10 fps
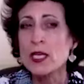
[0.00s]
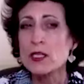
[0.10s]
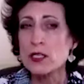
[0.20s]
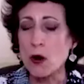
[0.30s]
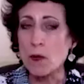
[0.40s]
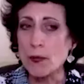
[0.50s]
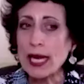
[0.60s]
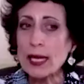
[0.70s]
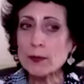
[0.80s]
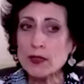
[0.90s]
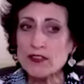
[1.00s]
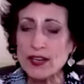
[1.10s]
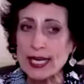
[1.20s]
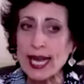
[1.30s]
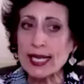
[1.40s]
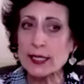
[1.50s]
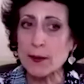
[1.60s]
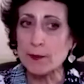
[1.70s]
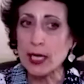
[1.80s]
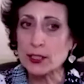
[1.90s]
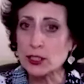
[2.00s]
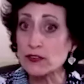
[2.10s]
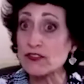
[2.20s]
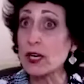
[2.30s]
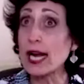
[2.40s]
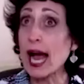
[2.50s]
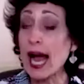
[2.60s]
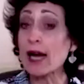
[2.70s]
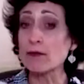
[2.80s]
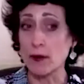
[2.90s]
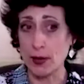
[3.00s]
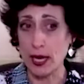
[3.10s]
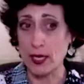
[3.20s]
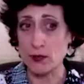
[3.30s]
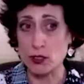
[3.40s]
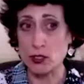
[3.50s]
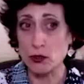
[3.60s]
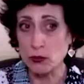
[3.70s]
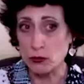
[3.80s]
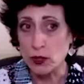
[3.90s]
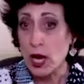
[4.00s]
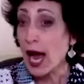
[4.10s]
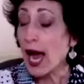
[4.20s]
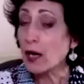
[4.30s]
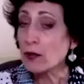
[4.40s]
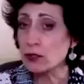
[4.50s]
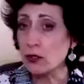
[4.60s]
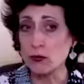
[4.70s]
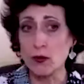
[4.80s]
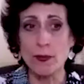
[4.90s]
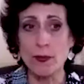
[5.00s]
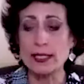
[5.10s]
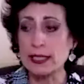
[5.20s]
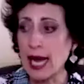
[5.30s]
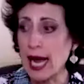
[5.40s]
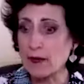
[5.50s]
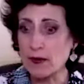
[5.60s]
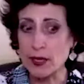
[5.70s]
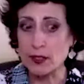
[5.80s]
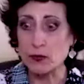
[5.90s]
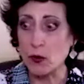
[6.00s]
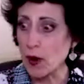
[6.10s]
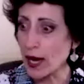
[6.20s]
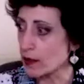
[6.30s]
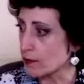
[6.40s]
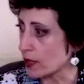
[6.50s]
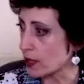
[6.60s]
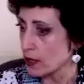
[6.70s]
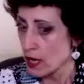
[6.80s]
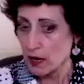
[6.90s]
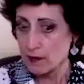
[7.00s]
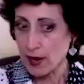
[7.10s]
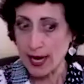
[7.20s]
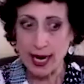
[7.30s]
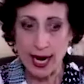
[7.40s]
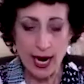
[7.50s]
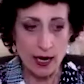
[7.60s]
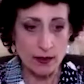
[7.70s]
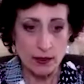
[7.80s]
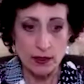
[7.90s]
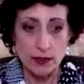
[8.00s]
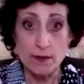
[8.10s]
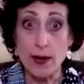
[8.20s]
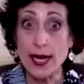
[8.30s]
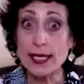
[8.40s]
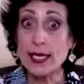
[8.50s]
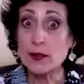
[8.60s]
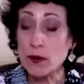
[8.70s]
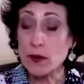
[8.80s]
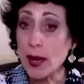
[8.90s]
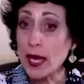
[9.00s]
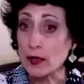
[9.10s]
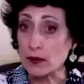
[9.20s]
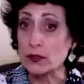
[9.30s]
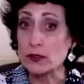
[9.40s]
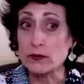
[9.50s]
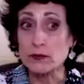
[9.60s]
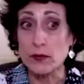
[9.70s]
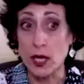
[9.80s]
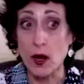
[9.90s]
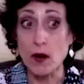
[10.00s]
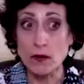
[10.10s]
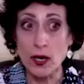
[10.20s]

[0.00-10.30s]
So people forget to budget for car repairs too. Household repairs, car repairs. Well, wait a minute, my car might need repairs, you know?